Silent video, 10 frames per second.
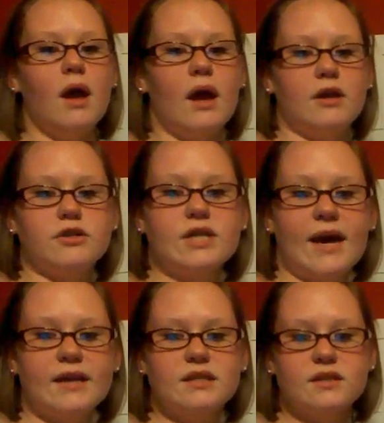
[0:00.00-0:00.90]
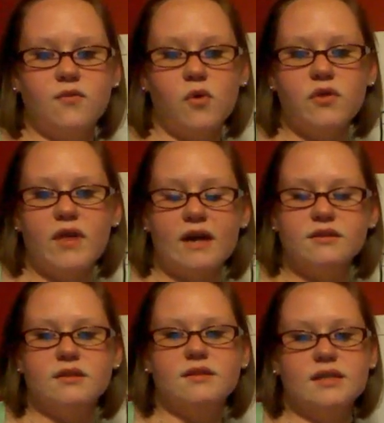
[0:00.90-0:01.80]
And your tax is
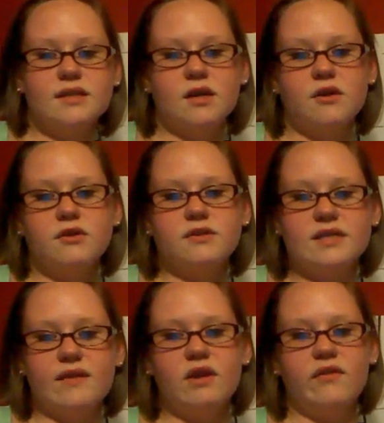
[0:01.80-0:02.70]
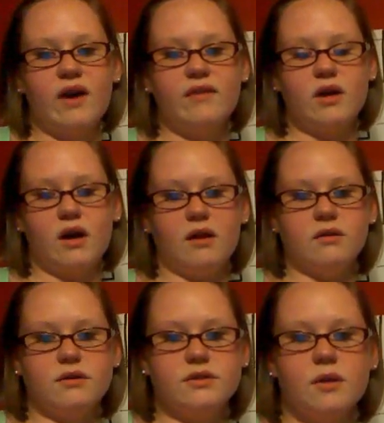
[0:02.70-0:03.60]

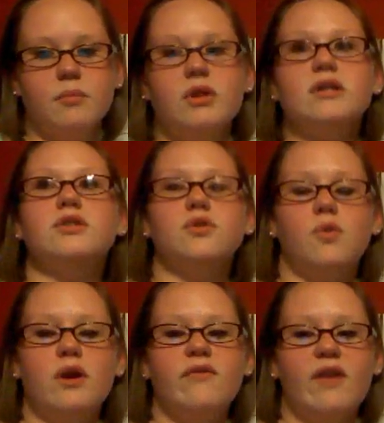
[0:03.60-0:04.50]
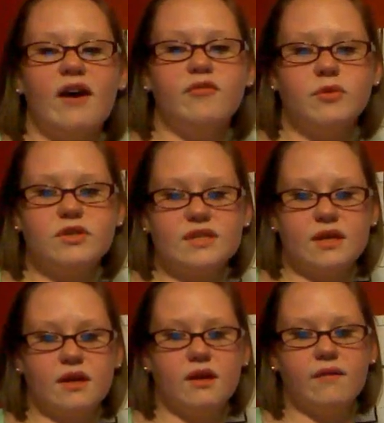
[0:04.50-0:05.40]
$4,675 plus
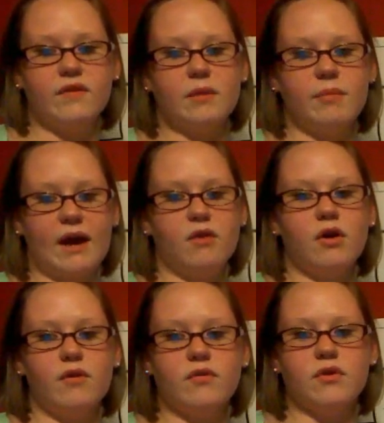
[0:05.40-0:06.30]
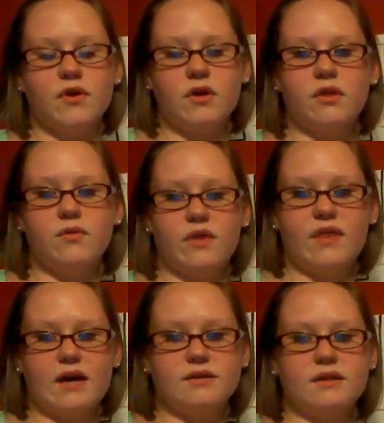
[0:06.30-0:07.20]
25% of the amount over
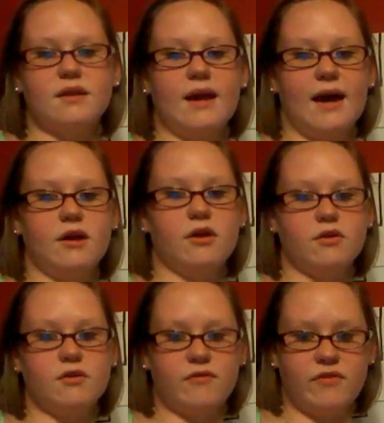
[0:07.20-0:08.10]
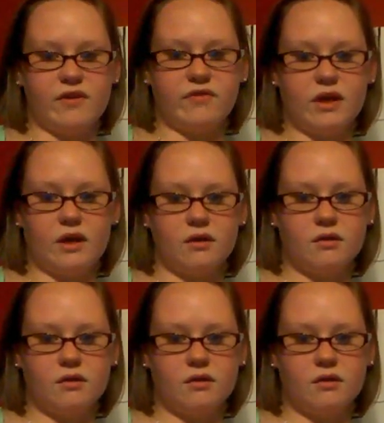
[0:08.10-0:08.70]
$33,950.